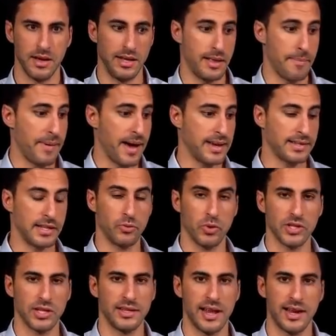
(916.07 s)
In the past, it
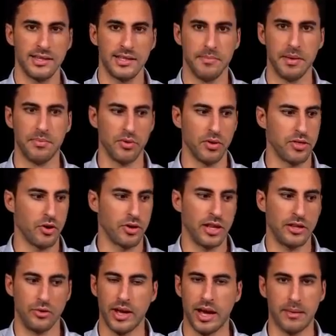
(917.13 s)
wasn't that easy. People thought
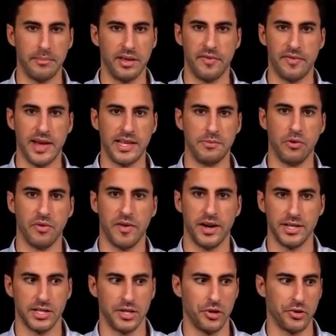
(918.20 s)
that you gotta be Facebook
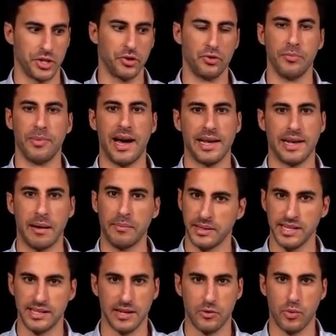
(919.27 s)
first in order to buy
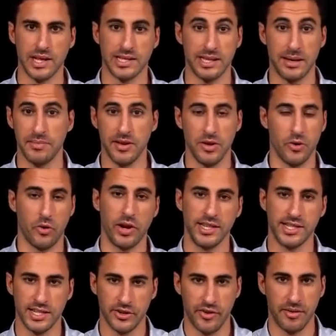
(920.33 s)
companies like WhatsApp or
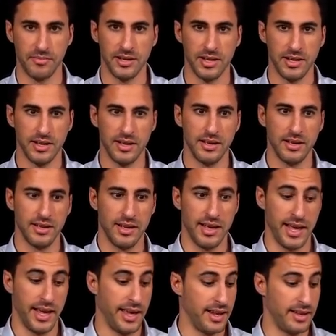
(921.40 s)
Instagram.
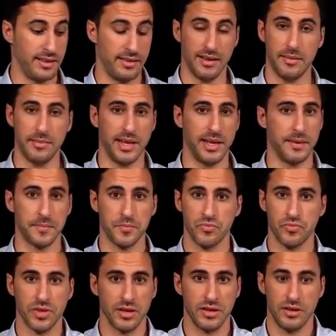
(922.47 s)
And I mean,
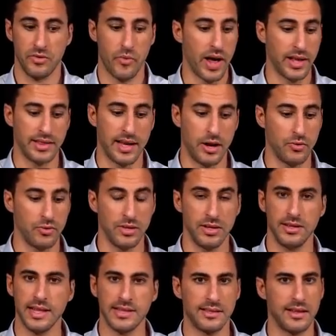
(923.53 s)
right now,
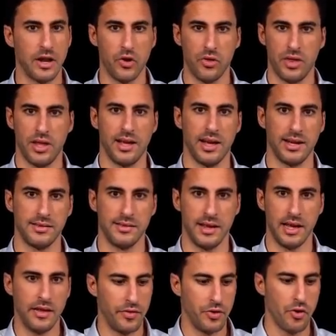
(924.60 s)
that's the new thing, guys.
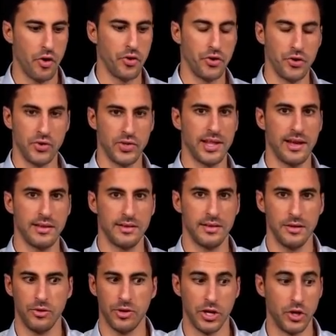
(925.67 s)
And if you don't use
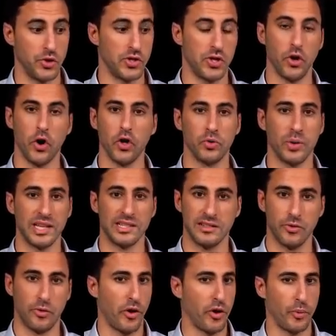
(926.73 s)
that, you can use the old ways,
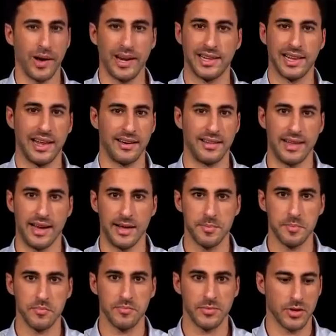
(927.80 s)
growing one client at a
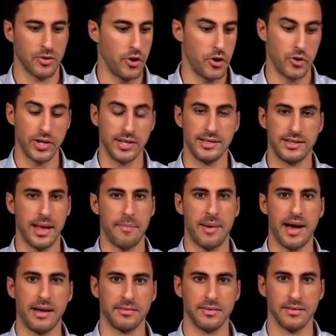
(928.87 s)
time, or you can step
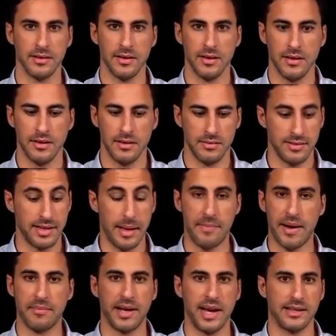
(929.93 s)
up. Step
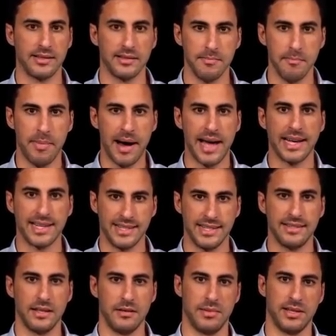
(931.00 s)
up, guys. Buy
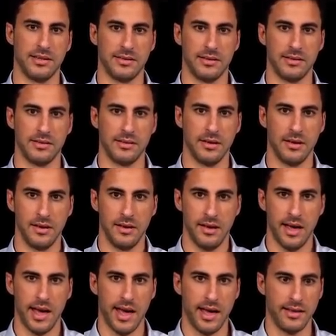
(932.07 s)
existing businesses.
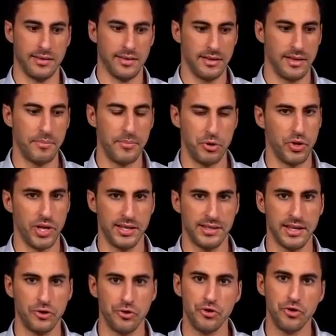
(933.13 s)
And the beauty is
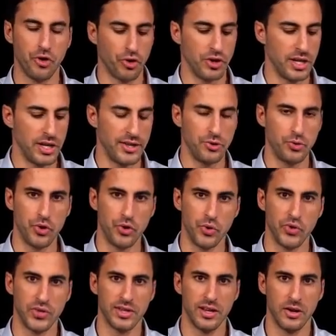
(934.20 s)
that you don't need to
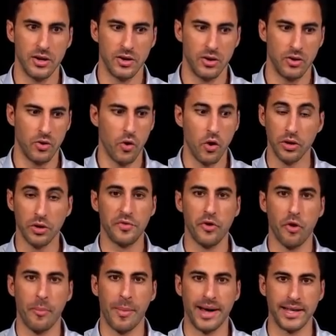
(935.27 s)
use all of
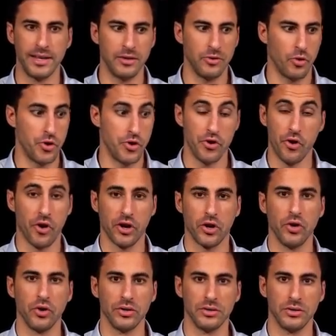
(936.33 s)
your money or none at
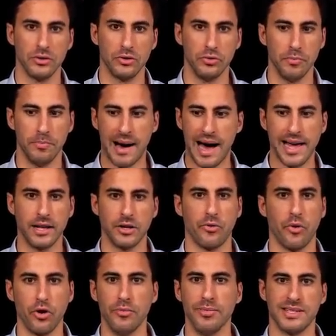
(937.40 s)
all to buy and
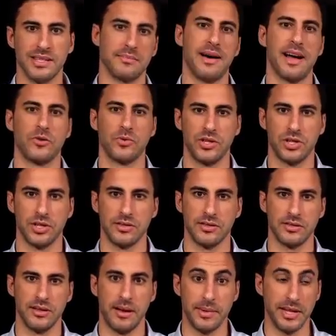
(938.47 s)
grow your business by
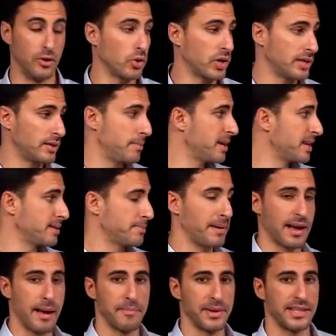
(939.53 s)
acquisitions. I mean, look at the biggest
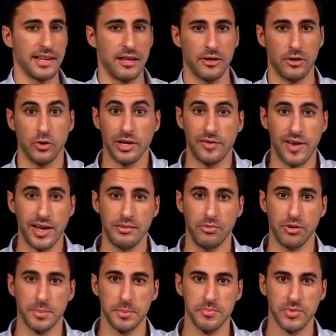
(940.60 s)
companies out there. Look at
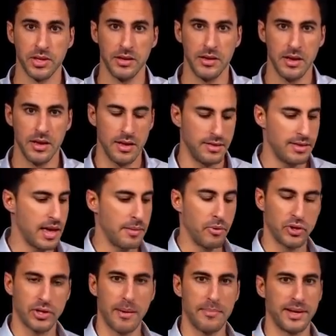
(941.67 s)
Facebook. They
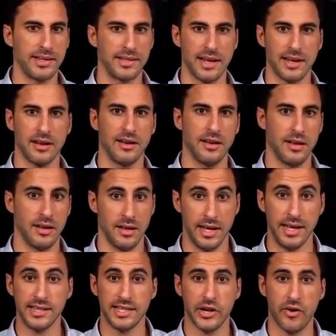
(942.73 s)
bought companies like
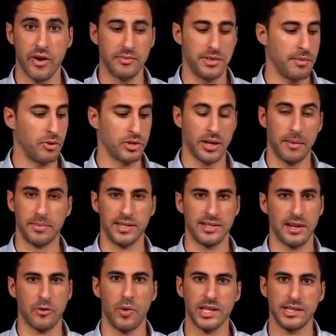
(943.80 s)
Instagram. They bought companies
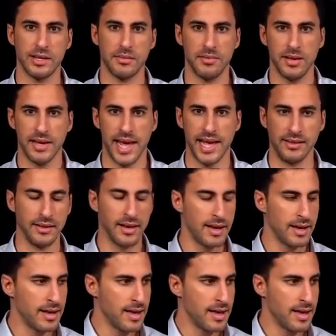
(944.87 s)
like WhatsApp. And